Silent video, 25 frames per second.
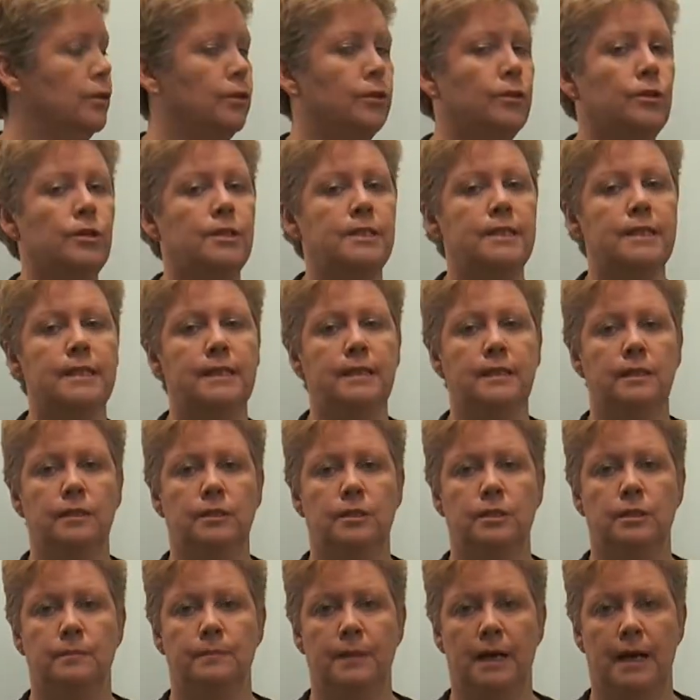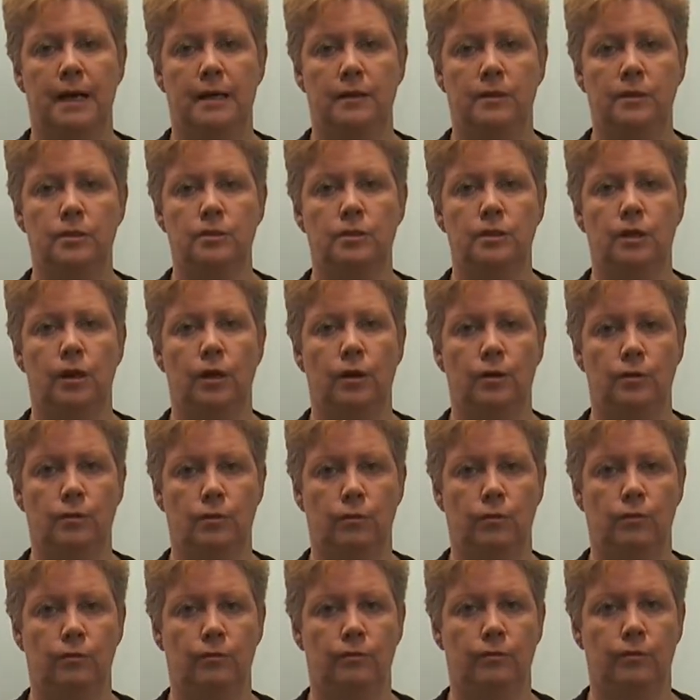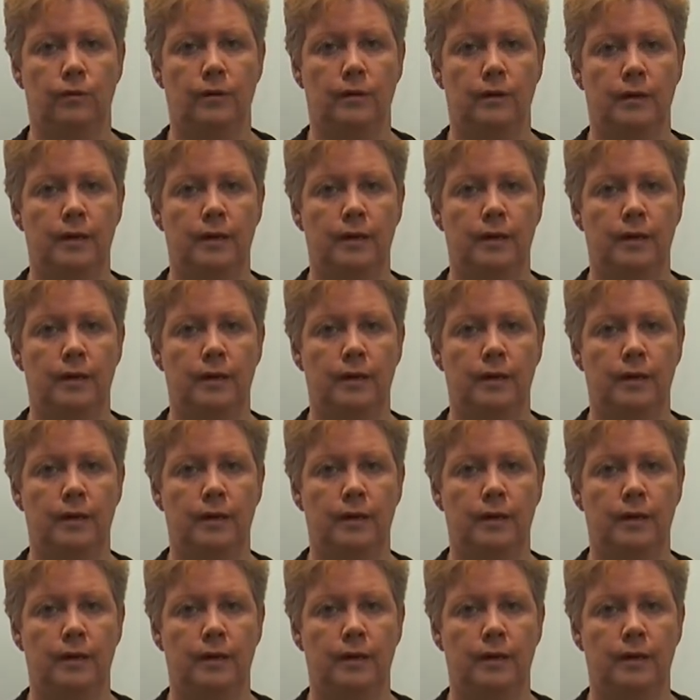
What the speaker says: 30 years to pay this loan off.